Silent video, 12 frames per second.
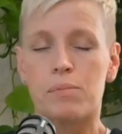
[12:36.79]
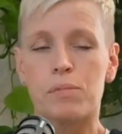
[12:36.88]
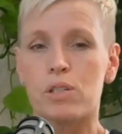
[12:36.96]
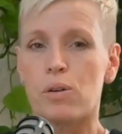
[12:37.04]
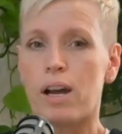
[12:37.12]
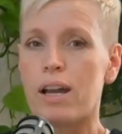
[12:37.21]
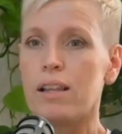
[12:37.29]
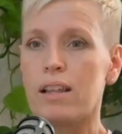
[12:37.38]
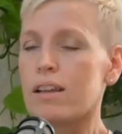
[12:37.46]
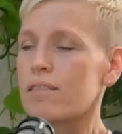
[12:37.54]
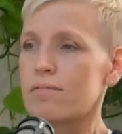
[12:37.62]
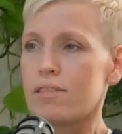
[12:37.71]
So I
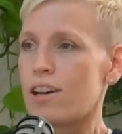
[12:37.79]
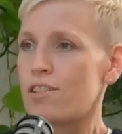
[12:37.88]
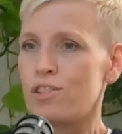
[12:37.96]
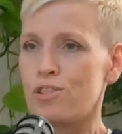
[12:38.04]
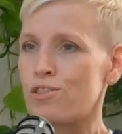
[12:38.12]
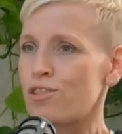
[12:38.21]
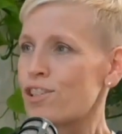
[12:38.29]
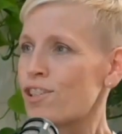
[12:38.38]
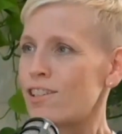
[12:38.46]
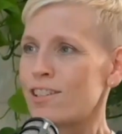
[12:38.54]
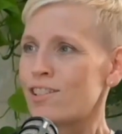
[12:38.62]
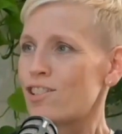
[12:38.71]
got a
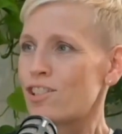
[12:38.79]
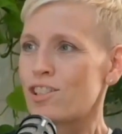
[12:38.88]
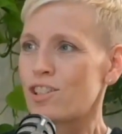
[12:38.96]
nutritionist just